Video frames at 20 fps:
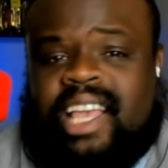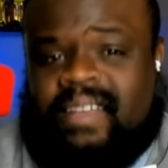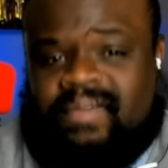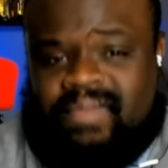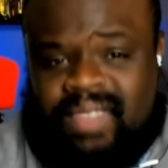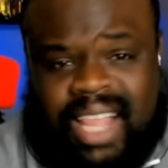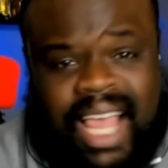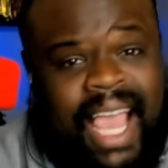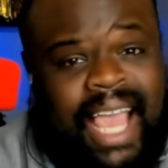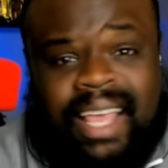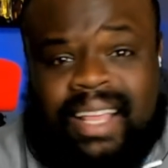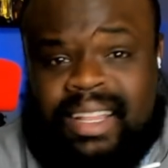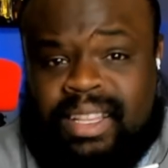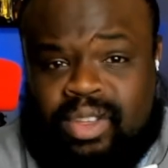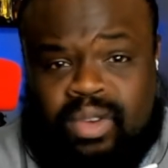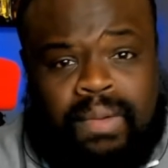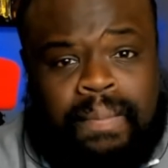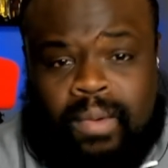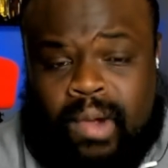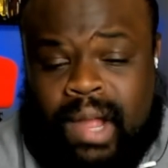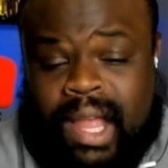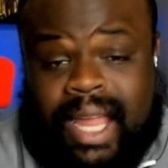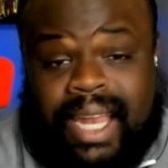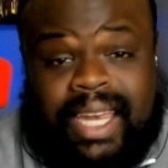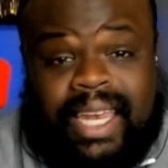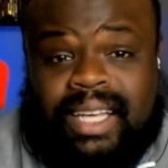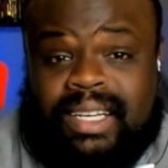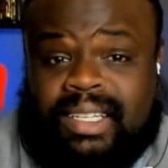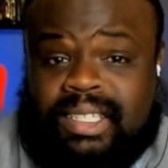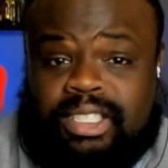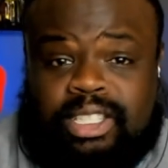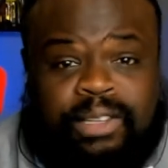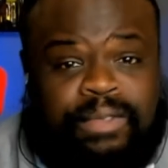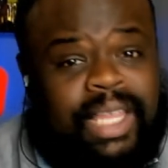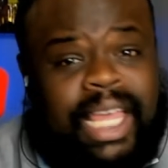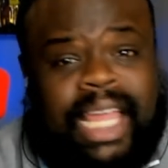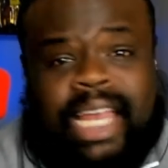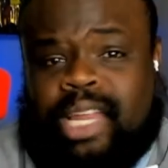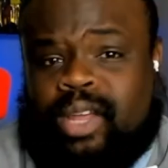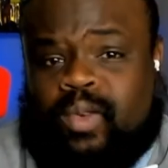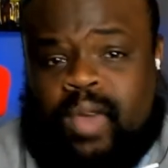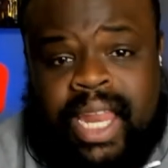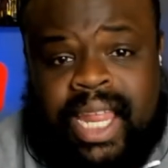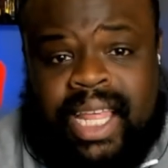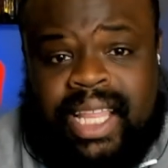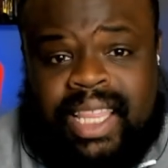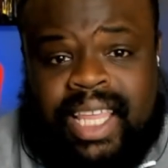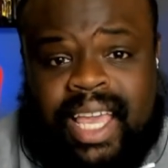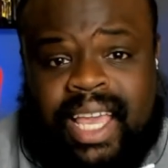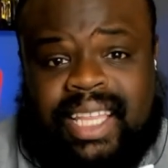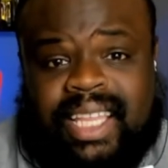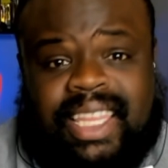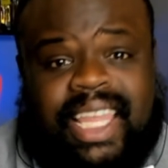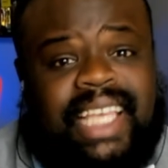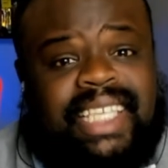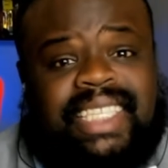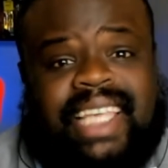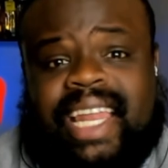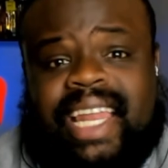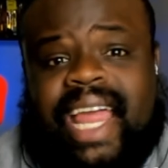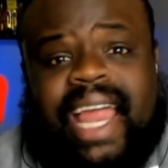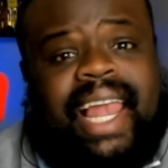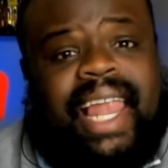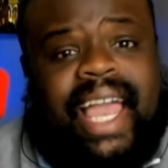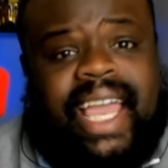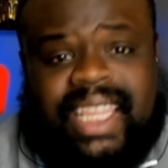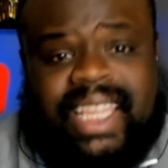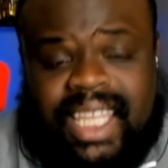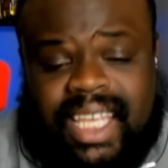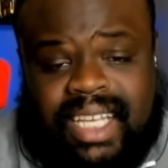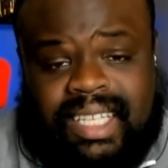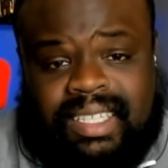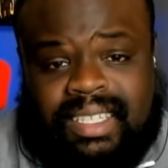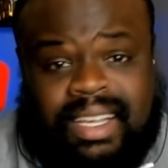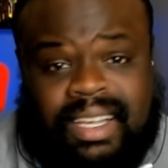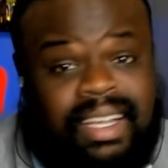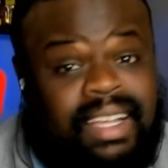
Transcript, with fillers: If they do brand deals, if they do anything, if they say they like this,